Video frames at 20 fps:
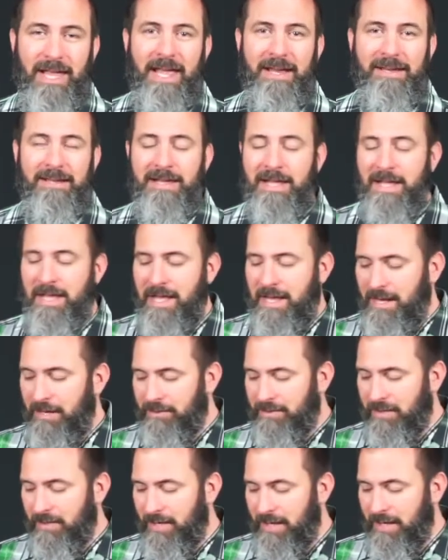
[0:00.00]
And
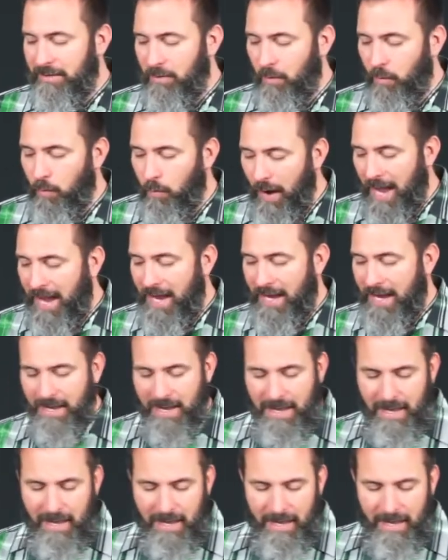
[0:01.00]
here's the thing, the way